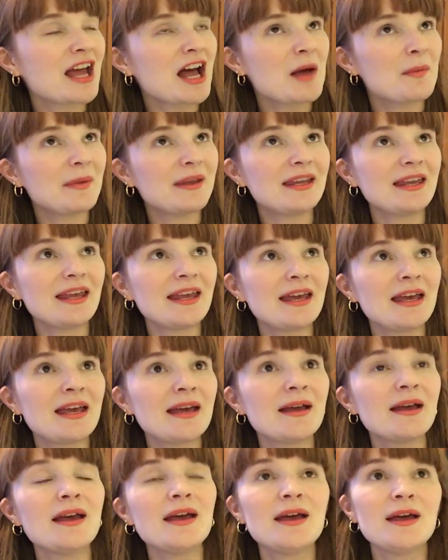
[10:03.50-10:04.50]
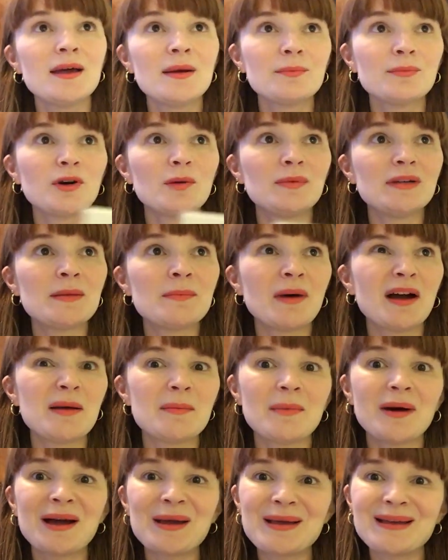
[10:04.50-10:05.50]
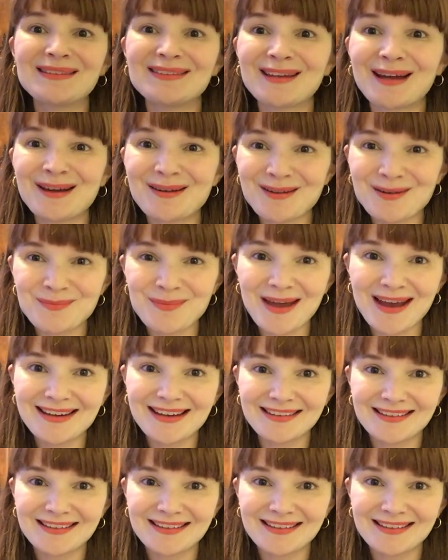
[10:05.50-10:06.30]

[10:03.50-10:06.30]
it up in here, probably by my side of the bed,